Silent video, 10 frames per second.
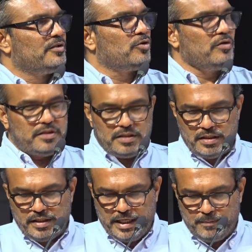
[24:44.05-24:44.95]

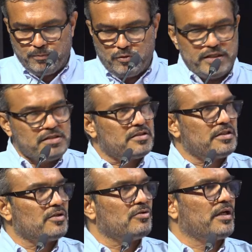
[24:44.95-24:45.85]

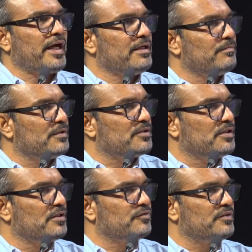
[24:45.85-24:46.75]

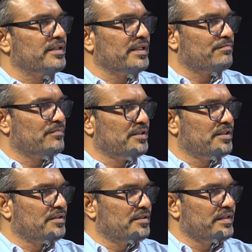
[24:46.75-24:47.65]
28.09% of state
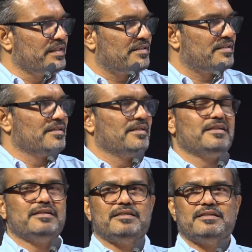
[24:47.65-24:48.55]
budget is
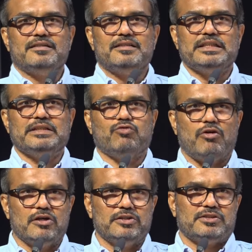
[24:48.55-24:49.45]

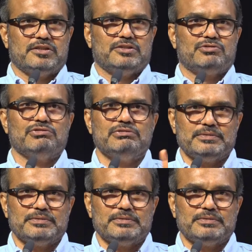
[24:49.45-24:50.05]
devolved to,